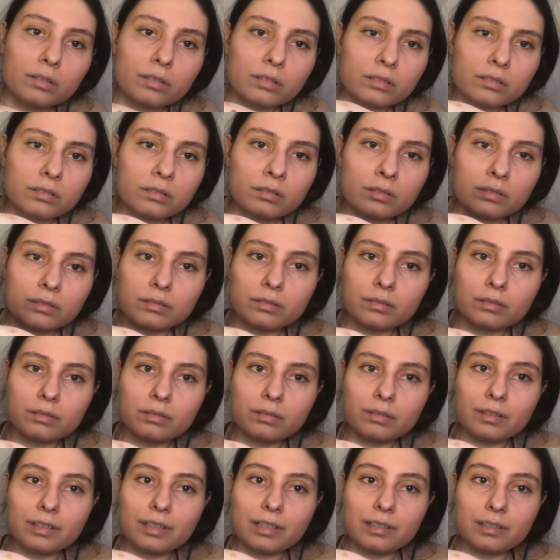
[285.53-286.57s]

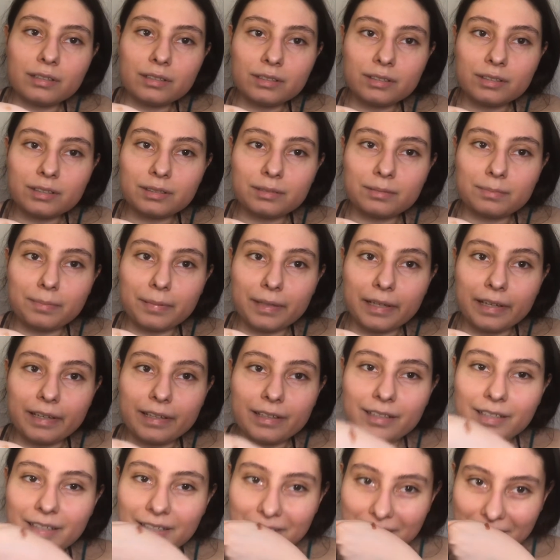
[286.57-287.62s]
oh, that looks
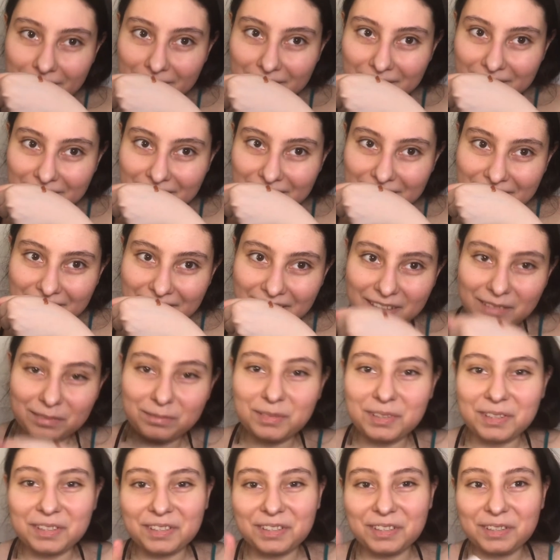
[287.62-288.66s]
bad. I'm
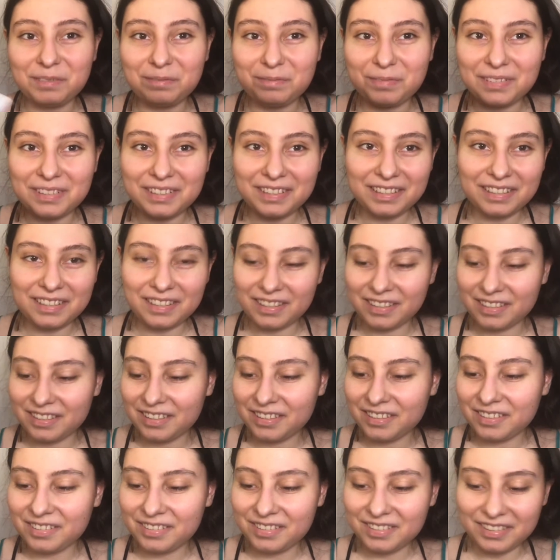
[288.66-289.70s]
sorry, but the
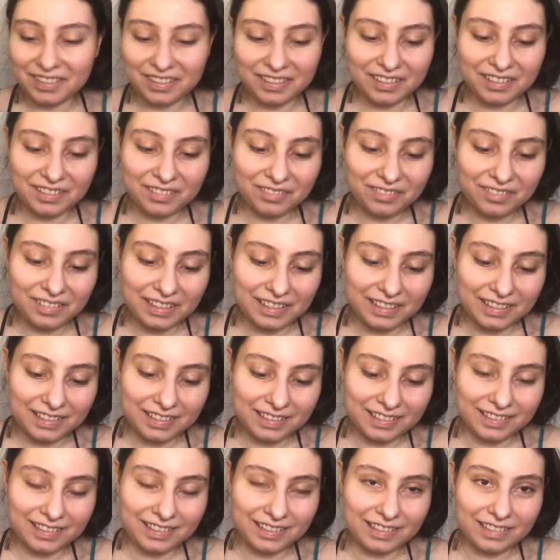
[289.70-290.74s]
color, I don't like
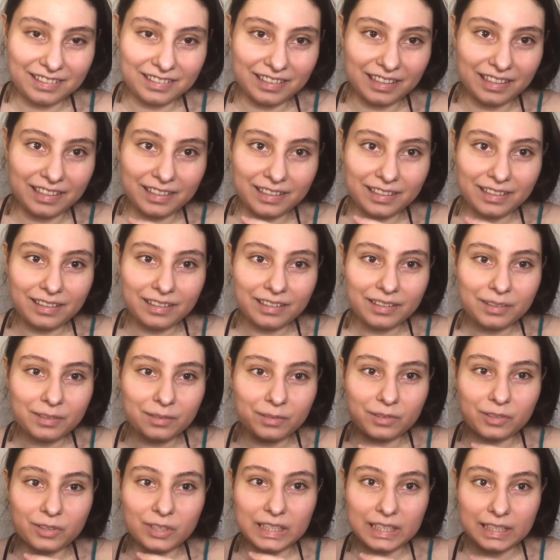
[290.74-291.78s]
it. I like
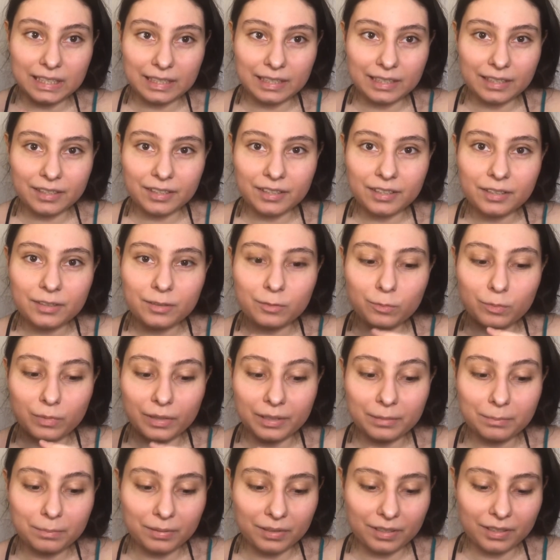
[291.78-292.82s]
clear
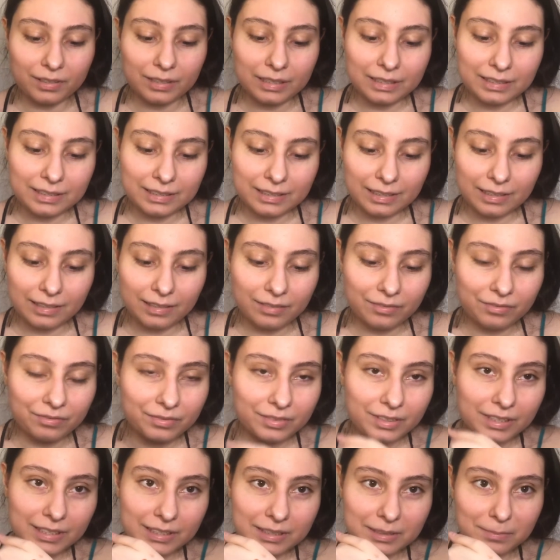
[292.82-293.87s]
white products. That
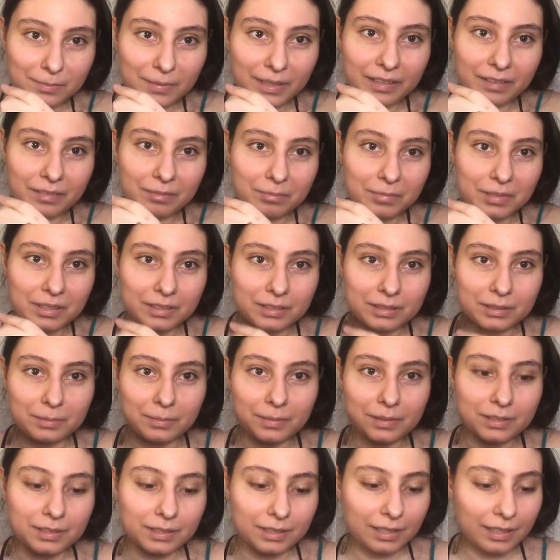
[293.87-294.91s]
freaks me out because
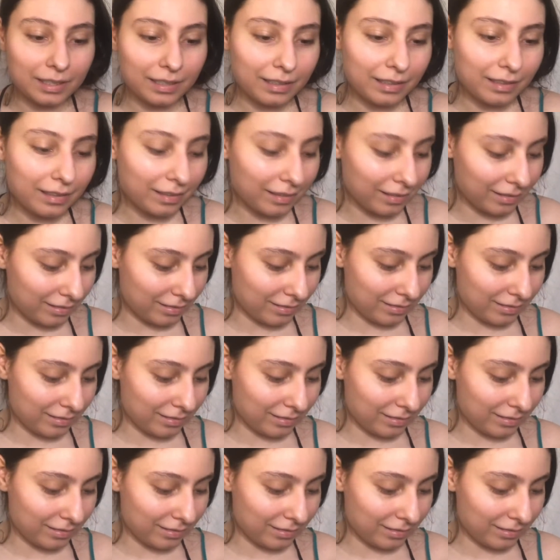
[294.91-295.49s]
my skin